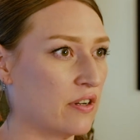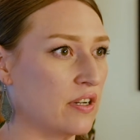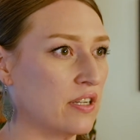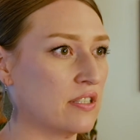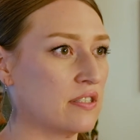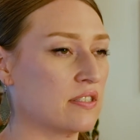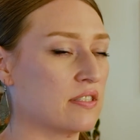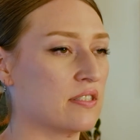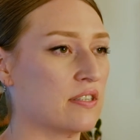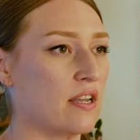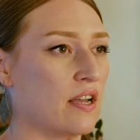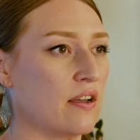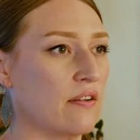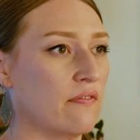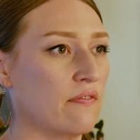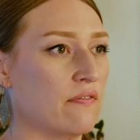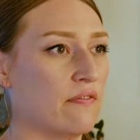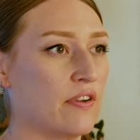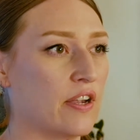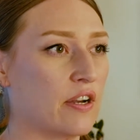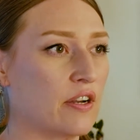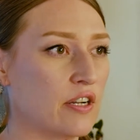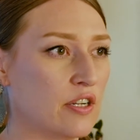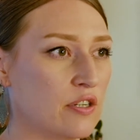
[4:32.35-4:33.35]
It's
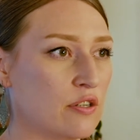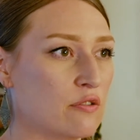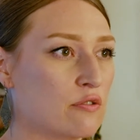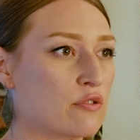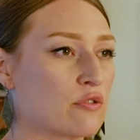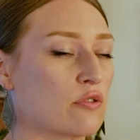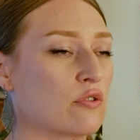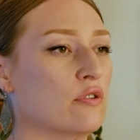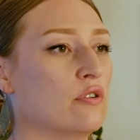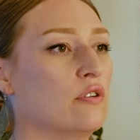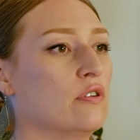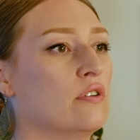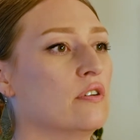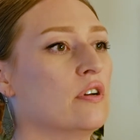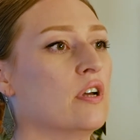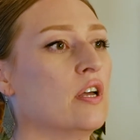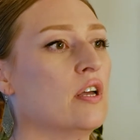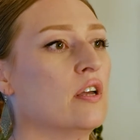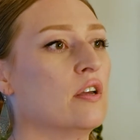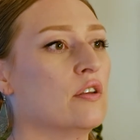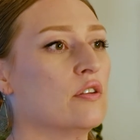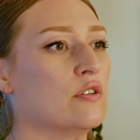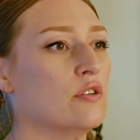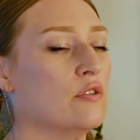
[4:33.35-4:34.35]
very neutral.
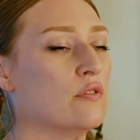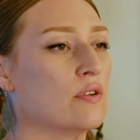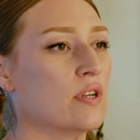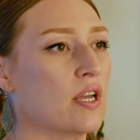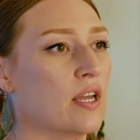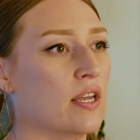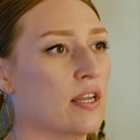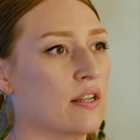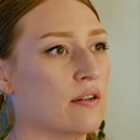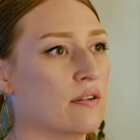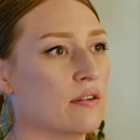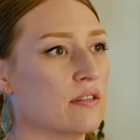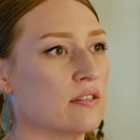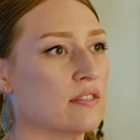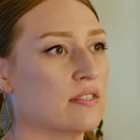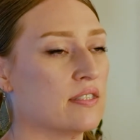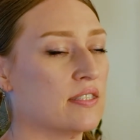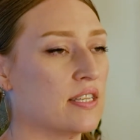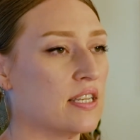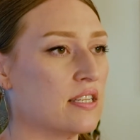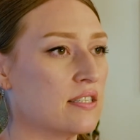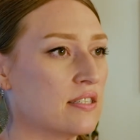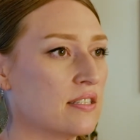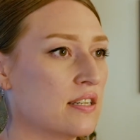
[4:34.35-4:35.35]
You can
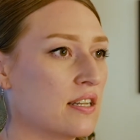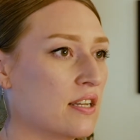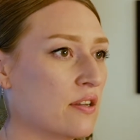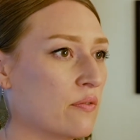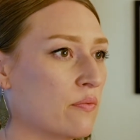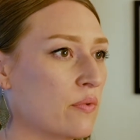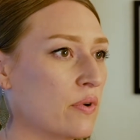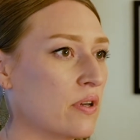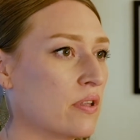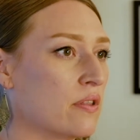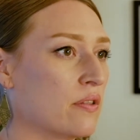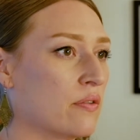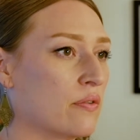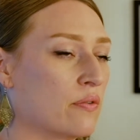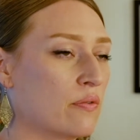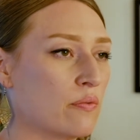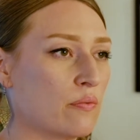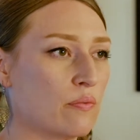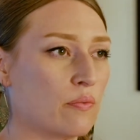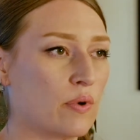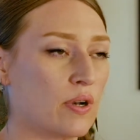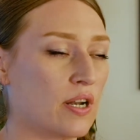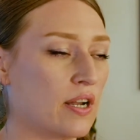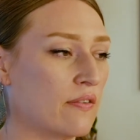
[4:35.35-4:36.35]
season it with
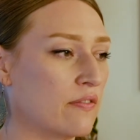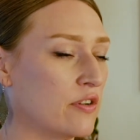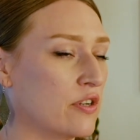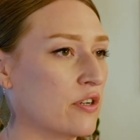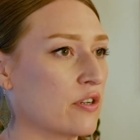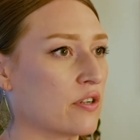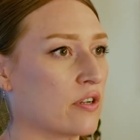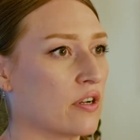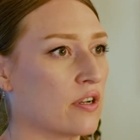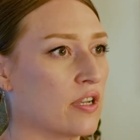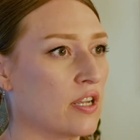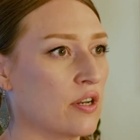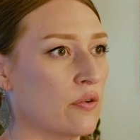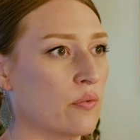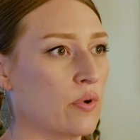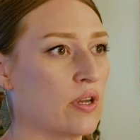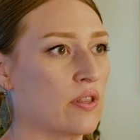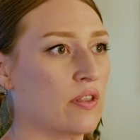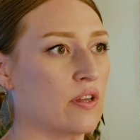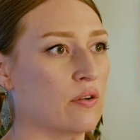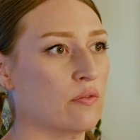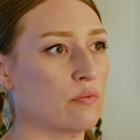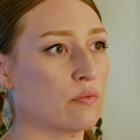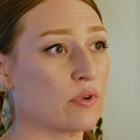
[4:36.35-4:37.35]
whatever you're cooking
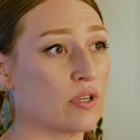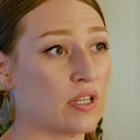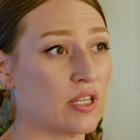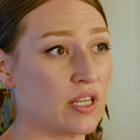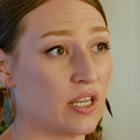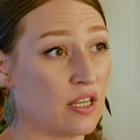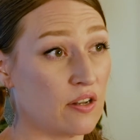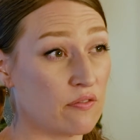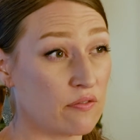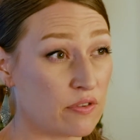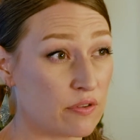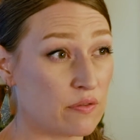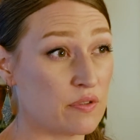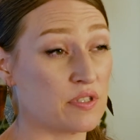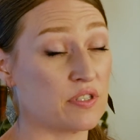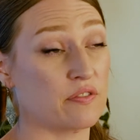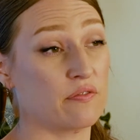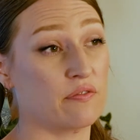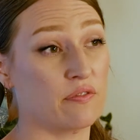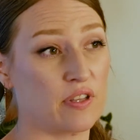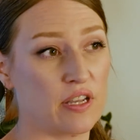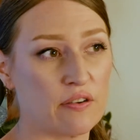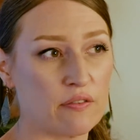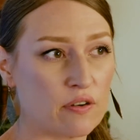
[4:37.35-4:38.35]
with and really influence the
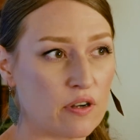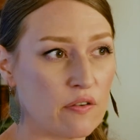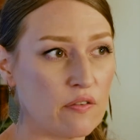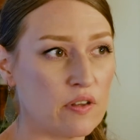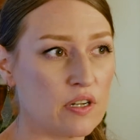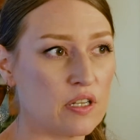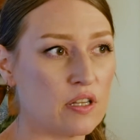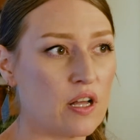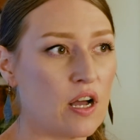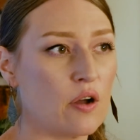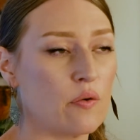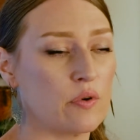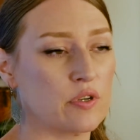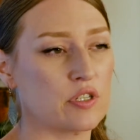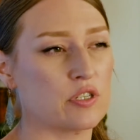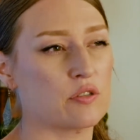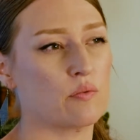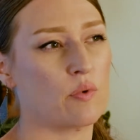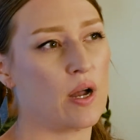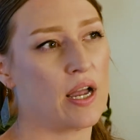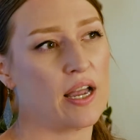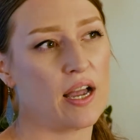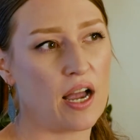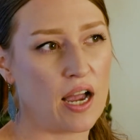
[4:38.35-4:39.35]
flavor of it a lot, which is
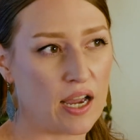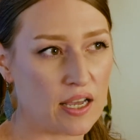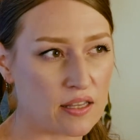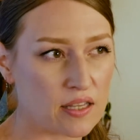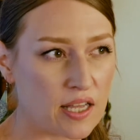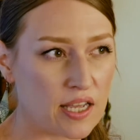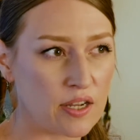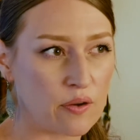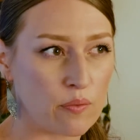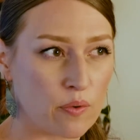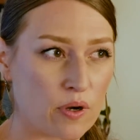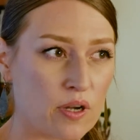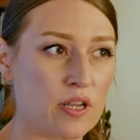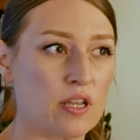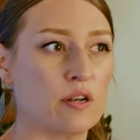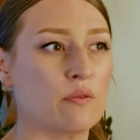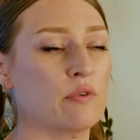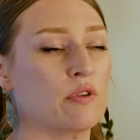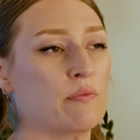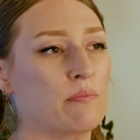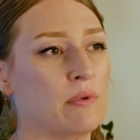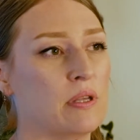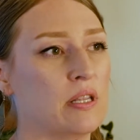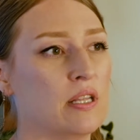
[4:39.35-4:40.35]
why I like working
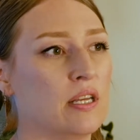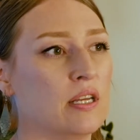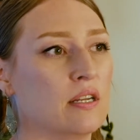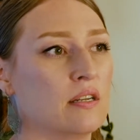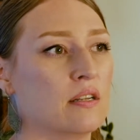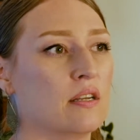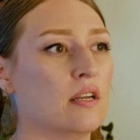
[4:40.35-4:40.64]
with millet.